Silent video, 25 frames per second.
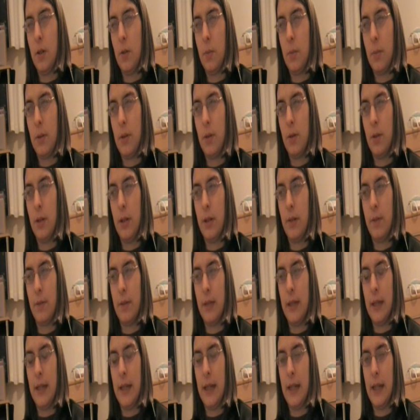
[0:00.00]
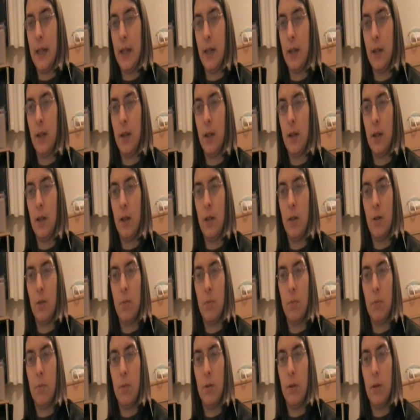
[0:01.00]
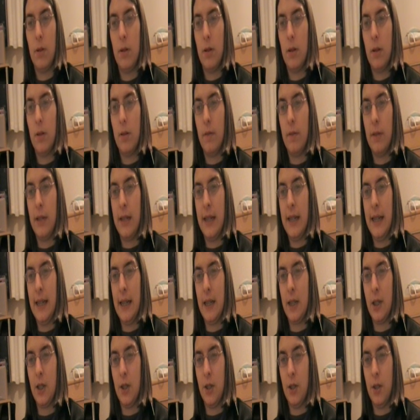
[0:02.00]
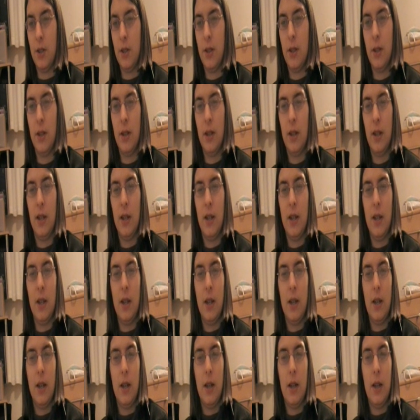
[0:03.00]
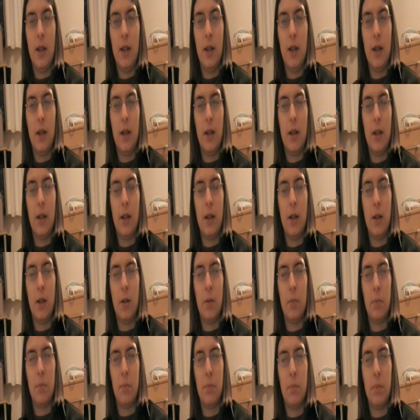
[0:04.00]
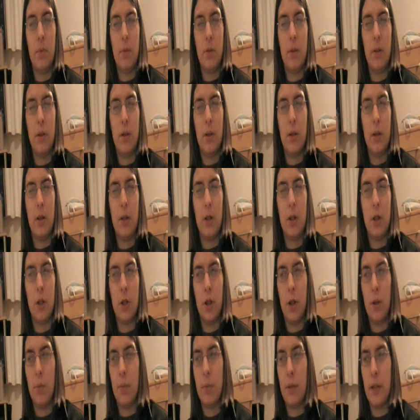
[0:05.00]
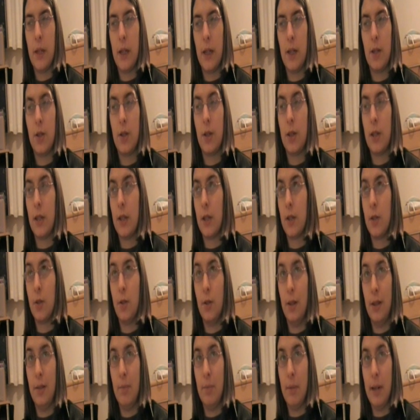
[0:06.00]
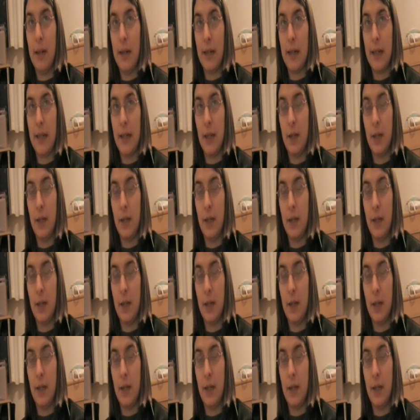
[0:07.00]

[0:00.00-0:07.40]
that because of this recession um, shops are just cutting back